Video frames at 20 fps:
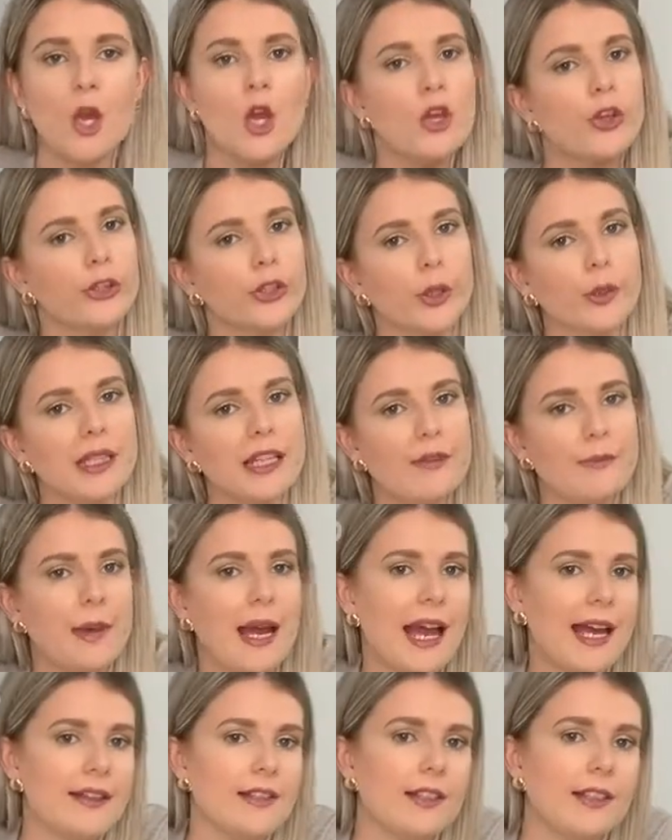so I'll leave my
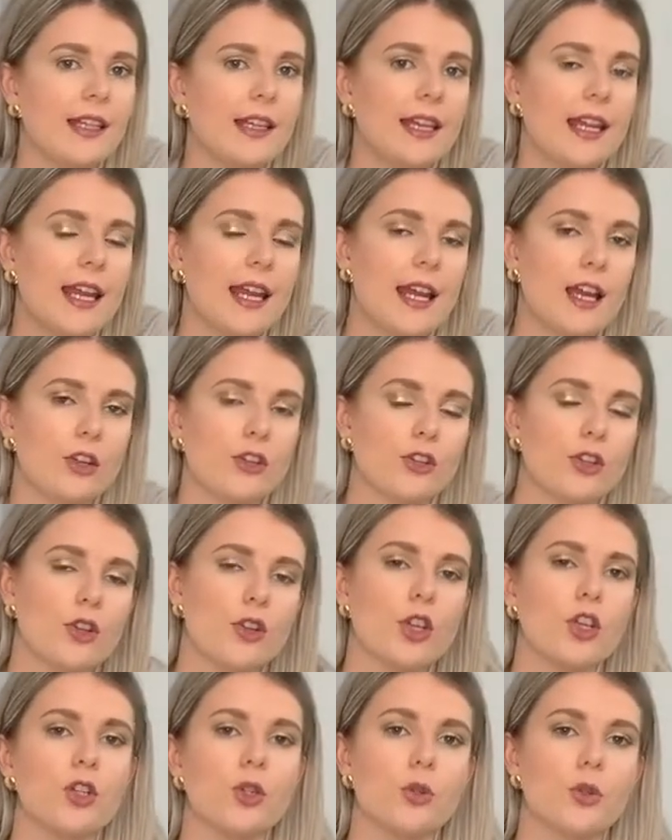handle in here so that
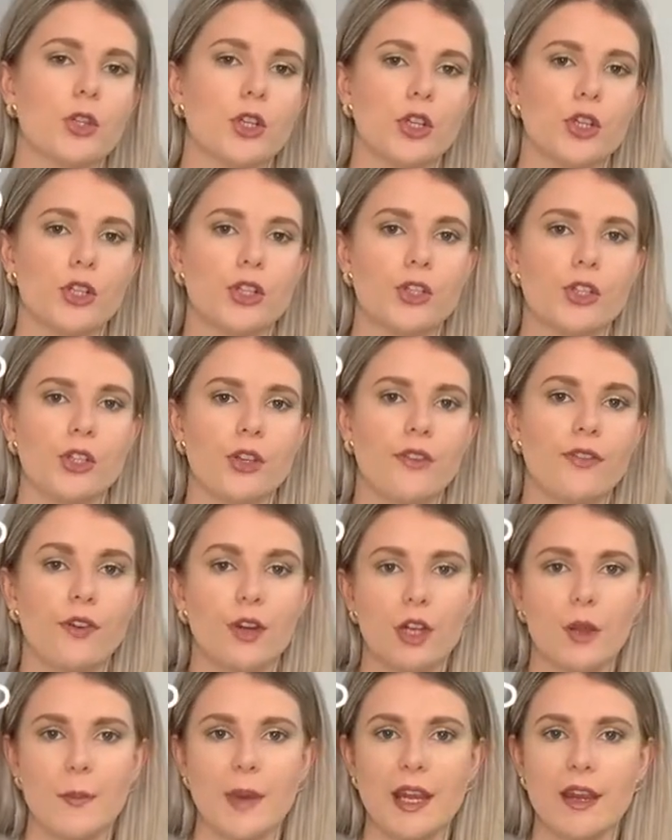you can
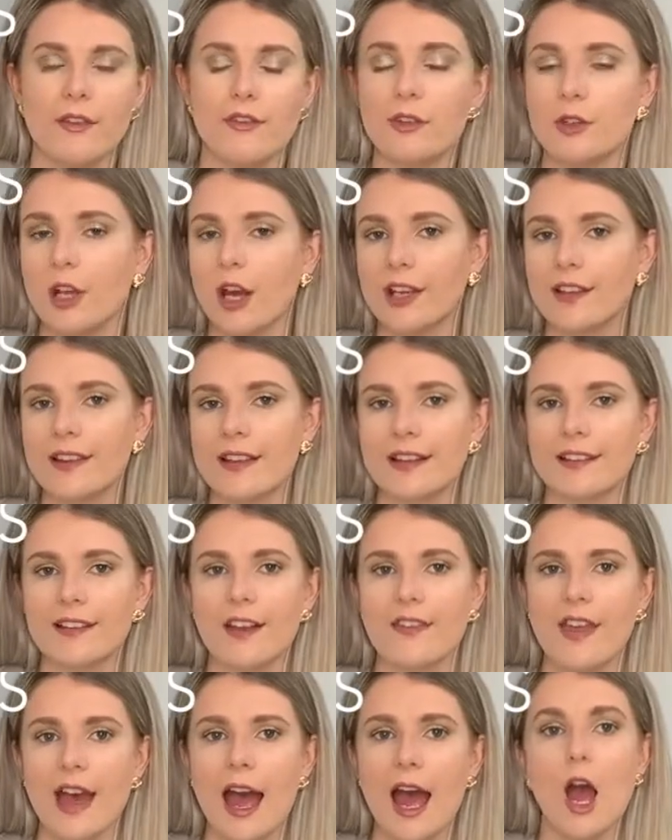follow me if you like things like
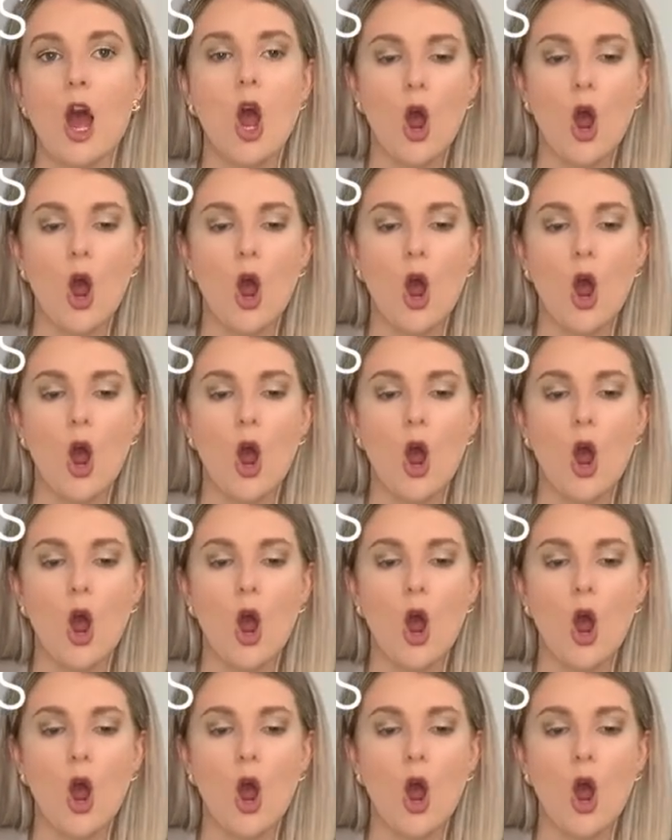that